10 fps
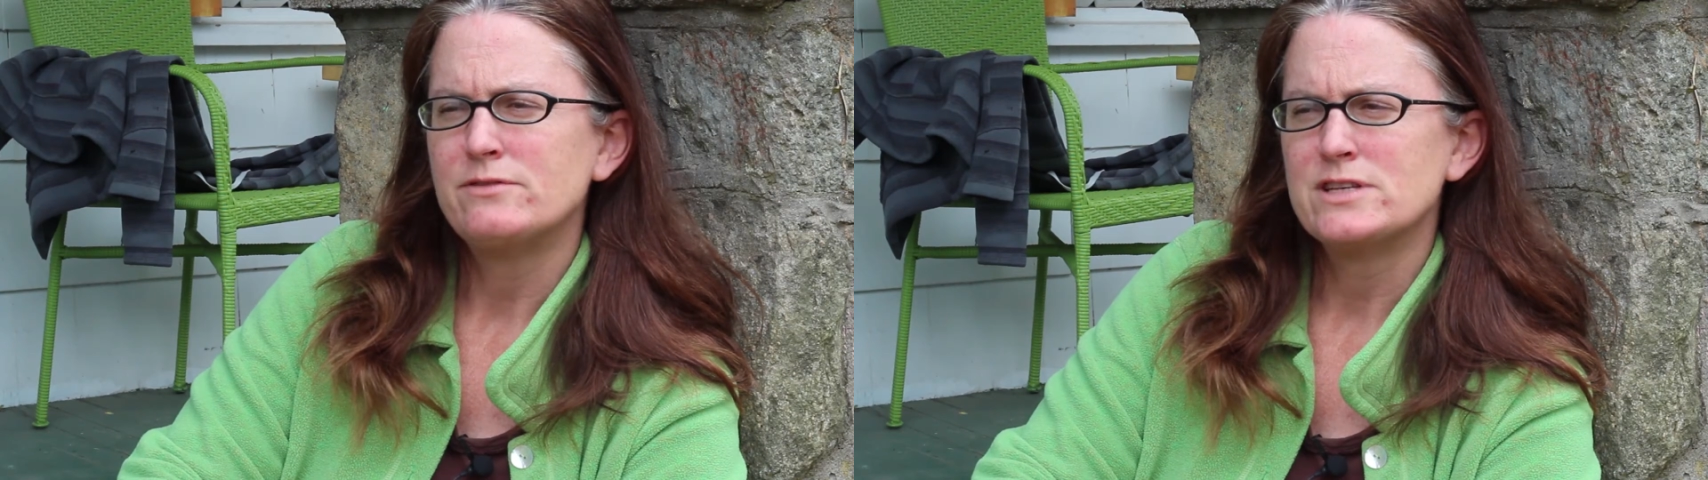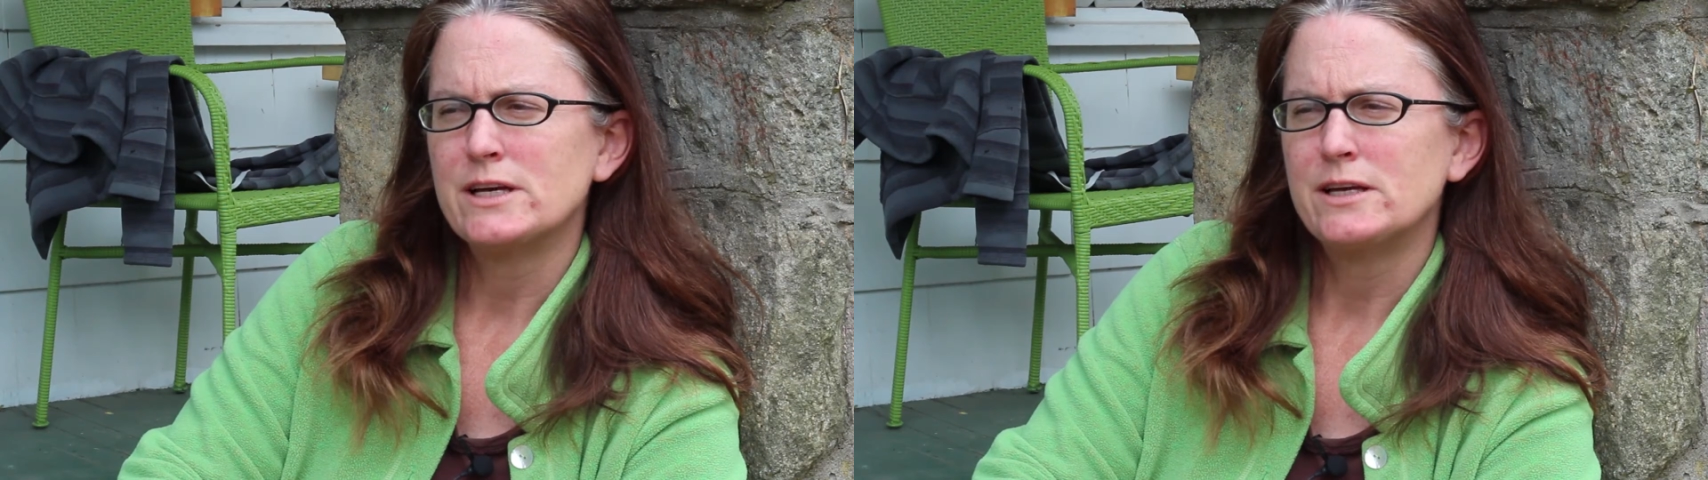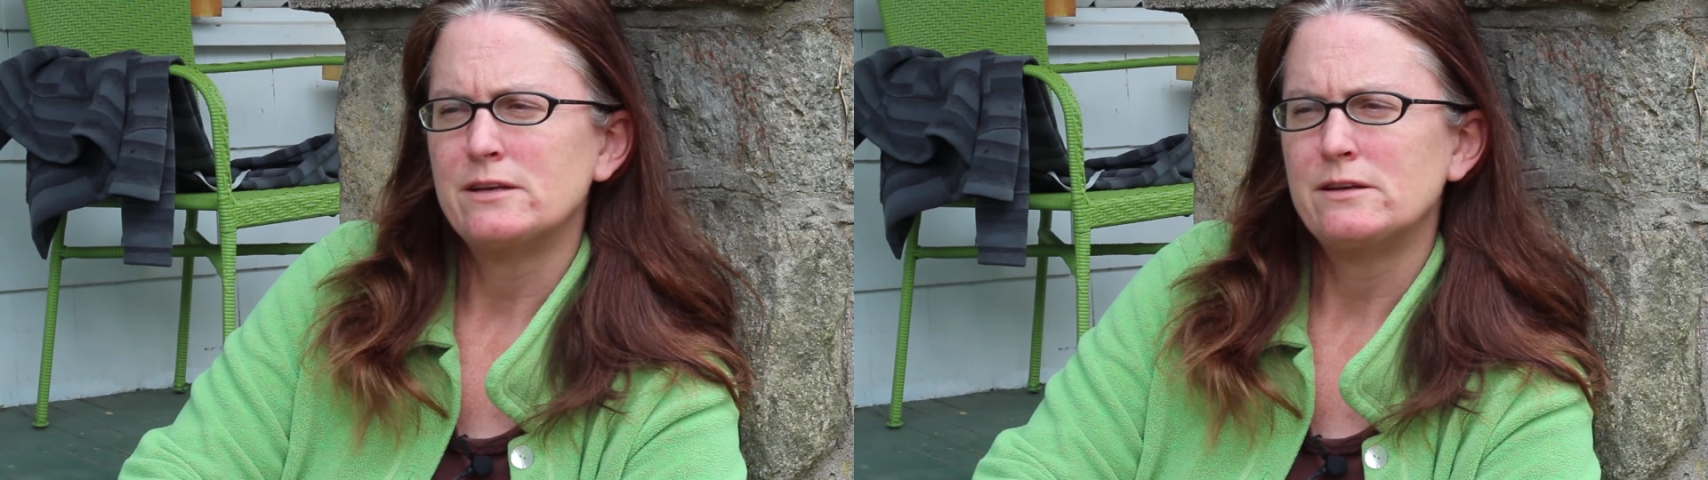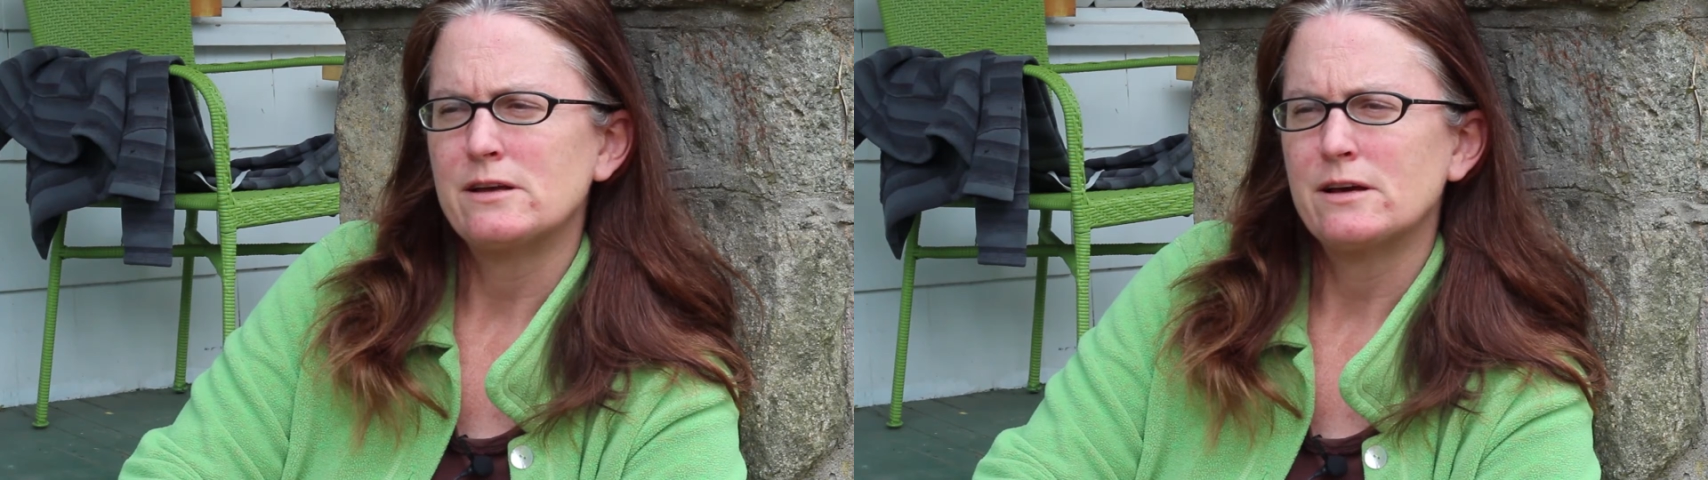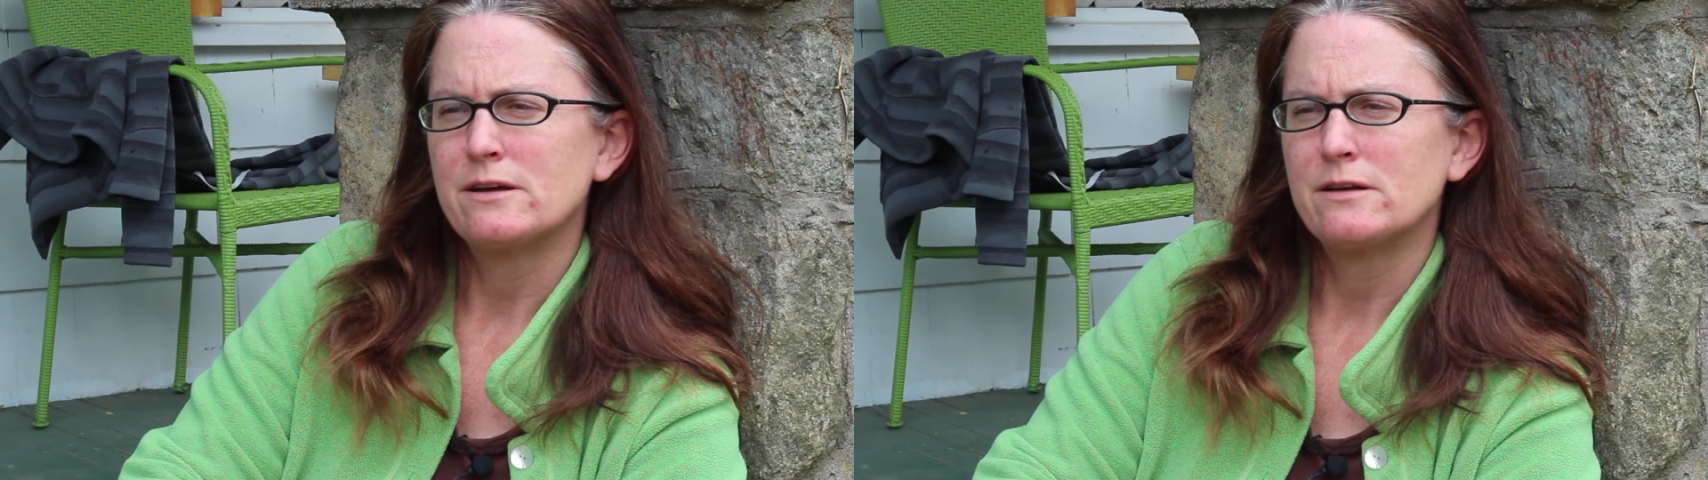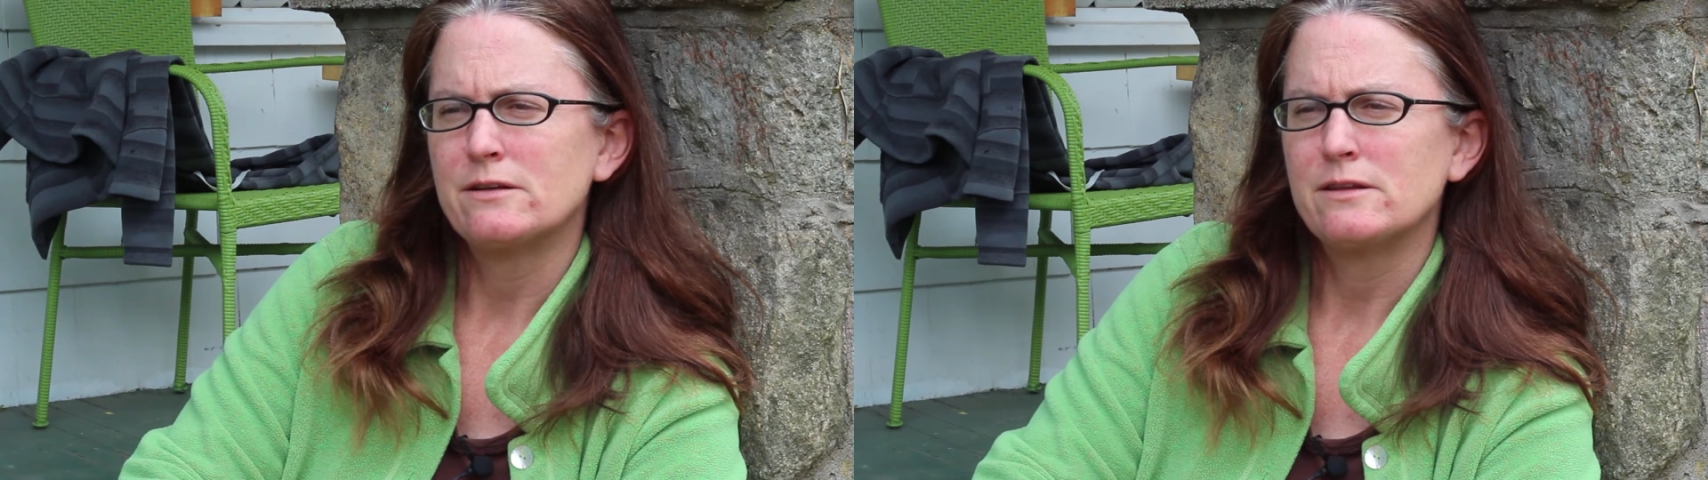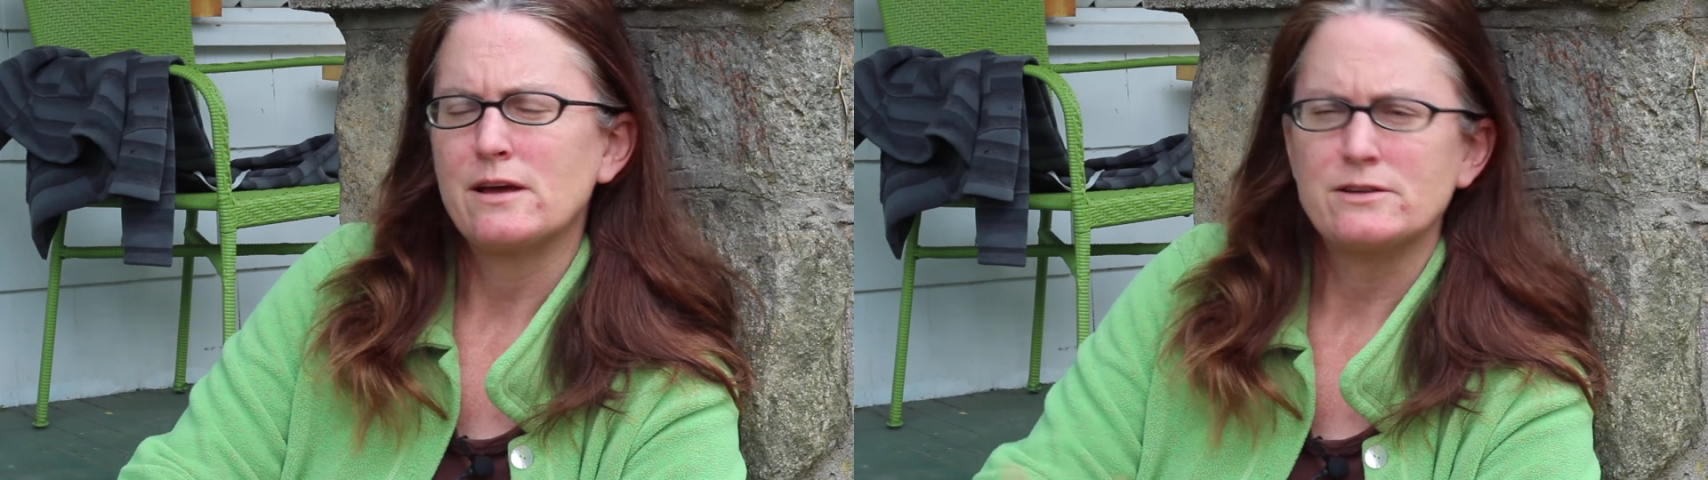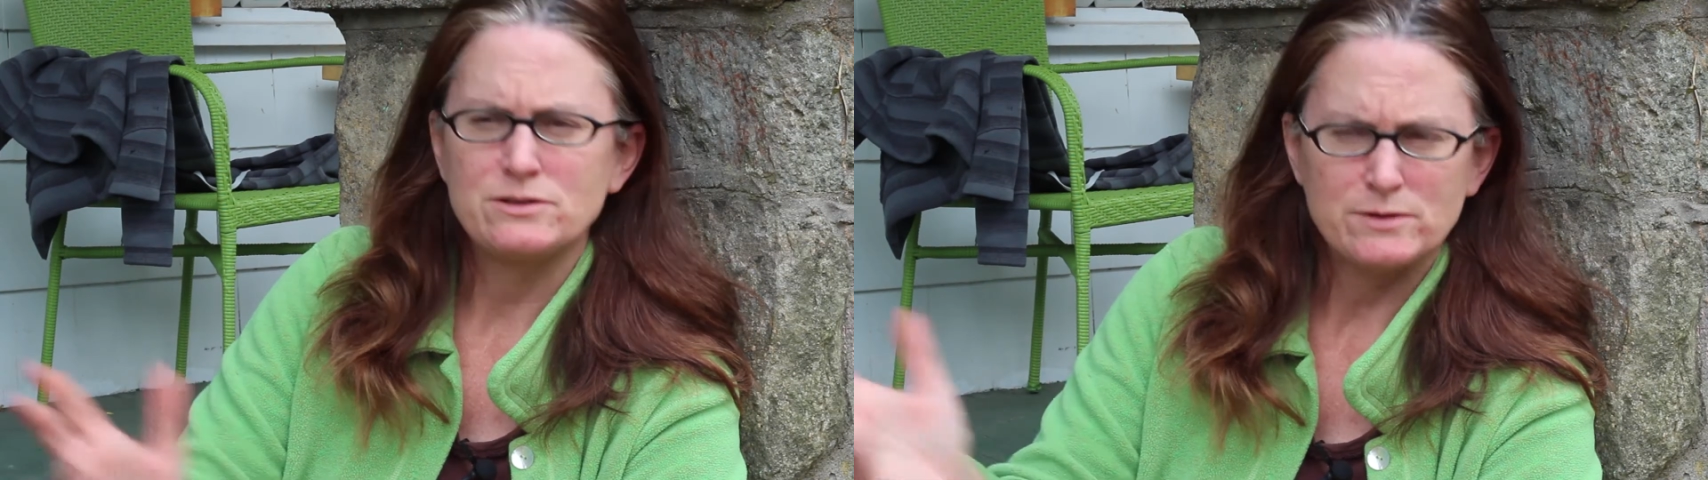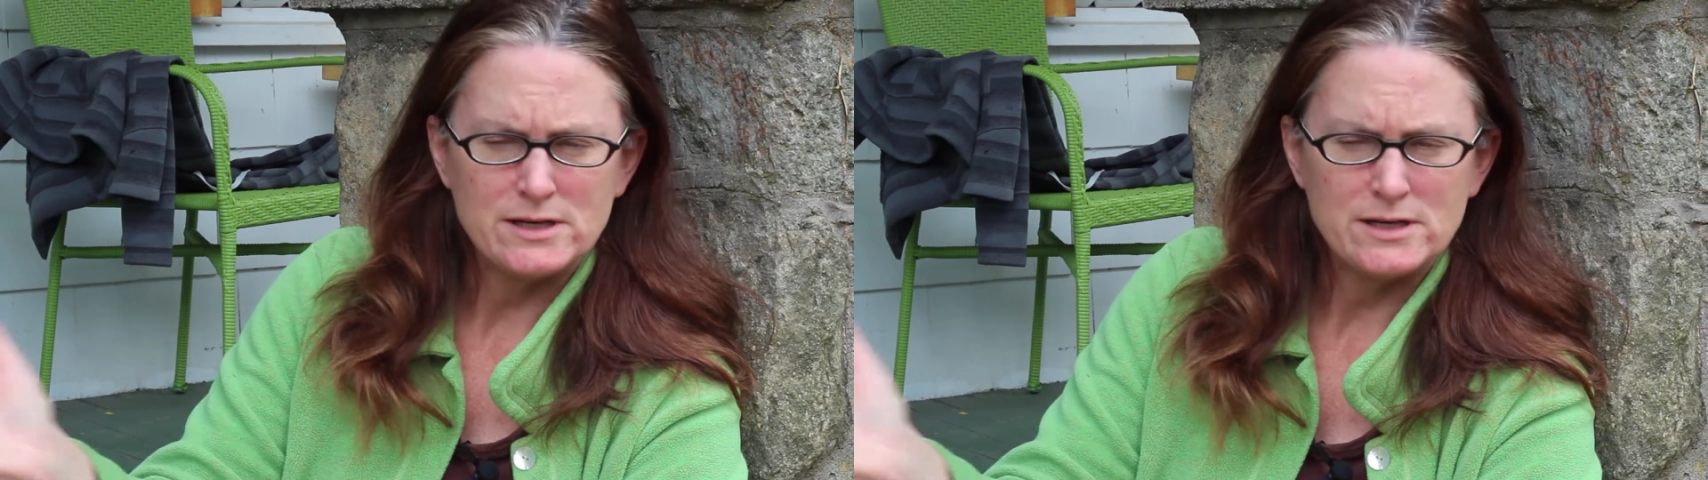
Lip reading: do